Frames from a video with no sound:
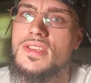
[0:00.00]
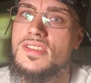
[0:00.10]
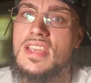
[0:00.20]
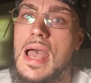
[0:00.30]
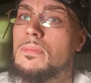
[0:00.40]

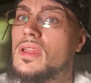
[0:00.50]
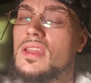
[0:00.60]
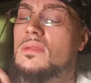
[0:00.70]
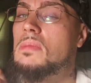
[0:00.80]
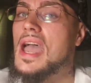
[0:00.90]
It's happening
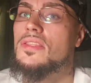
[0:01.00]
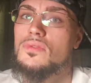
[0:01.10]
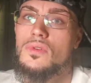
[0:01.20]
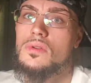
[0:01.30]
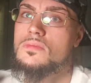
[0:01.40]
in
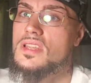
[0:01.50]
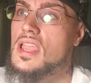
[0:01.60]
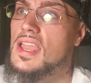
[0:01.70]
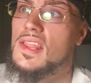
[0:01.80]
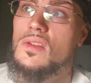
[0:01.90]
bathrooms,
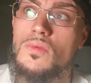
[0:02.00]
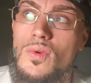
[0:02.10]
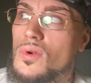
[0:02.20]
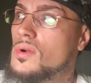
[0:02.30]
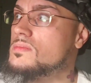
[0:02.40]
in the
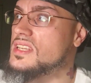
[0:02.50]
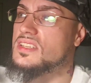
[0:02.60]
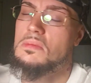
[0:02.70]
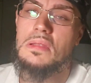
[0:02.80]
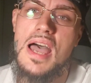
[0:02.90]
rooms, in
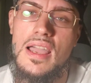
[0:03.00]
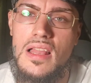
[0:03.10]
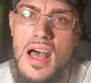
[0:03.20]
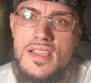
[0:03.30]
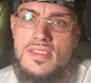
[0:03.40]
supply
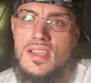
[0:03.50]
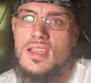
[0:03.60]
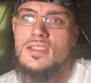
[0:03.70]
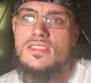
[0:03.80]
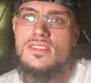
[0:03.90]

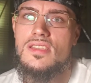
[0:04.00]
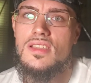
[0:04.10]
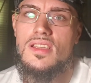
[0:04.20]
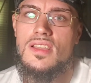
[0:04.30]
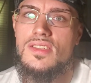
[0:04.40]
closets,
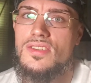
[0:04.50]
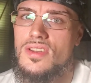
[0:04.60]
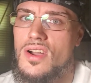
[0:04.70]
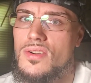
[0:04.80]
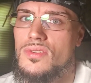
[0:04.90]
you
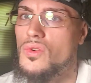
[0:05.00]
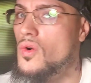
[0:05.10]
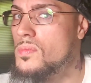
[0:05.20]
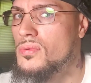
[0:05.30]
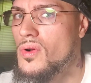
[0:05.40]
know,
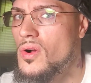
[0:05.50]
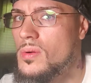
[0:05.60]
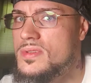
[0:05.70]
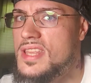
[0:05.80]
group rooms.